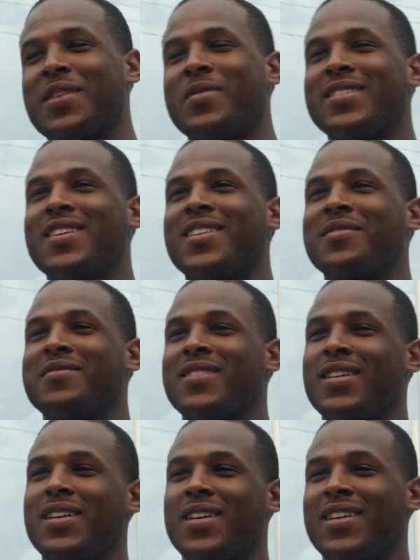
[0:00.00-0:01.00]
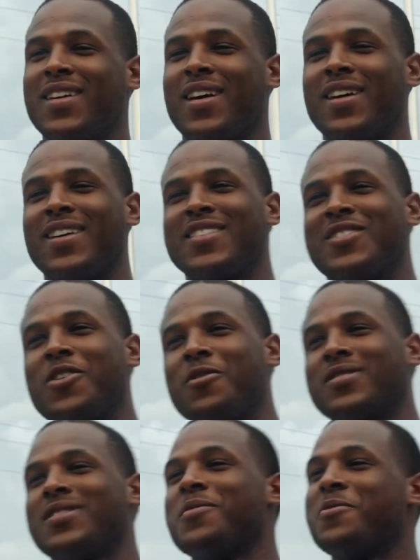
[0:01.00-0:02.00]
Coming up, uh,
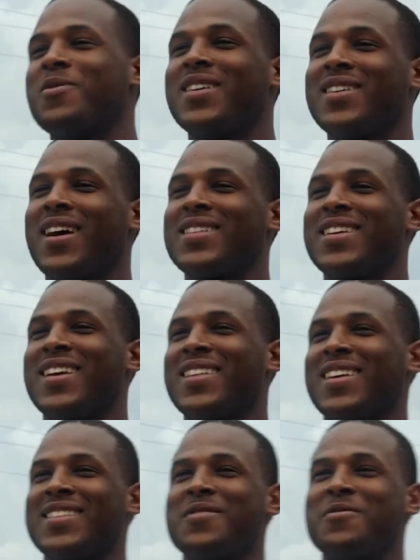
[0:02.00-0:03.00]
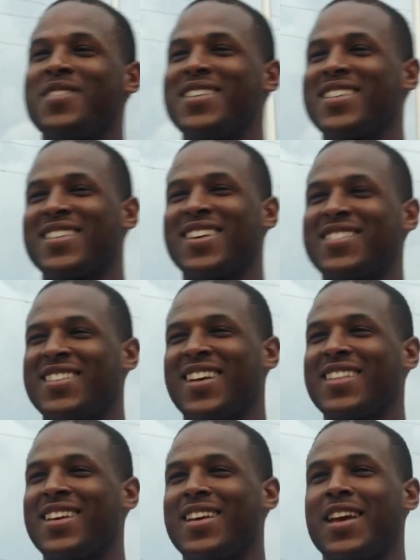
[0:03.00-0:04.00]
Tone was number one. I think like number one in the country,
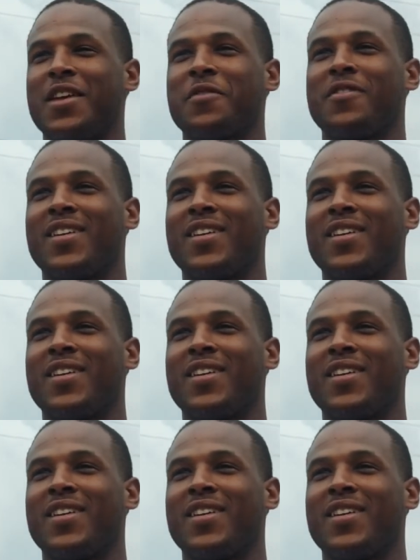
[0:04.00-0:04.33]
I think in eighth